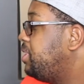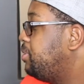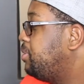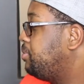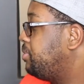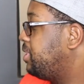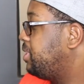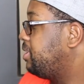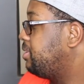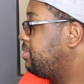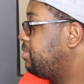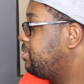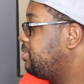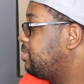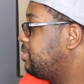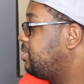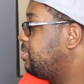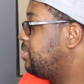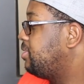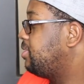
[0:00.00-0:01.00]
parent.
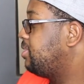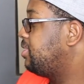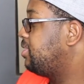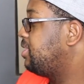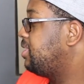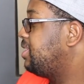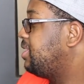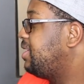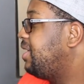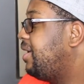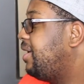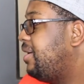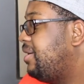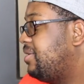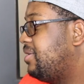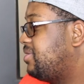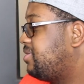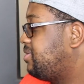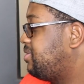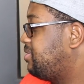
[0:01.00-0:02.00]

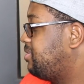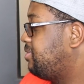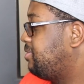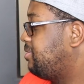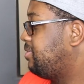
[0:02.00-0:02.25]
Yes.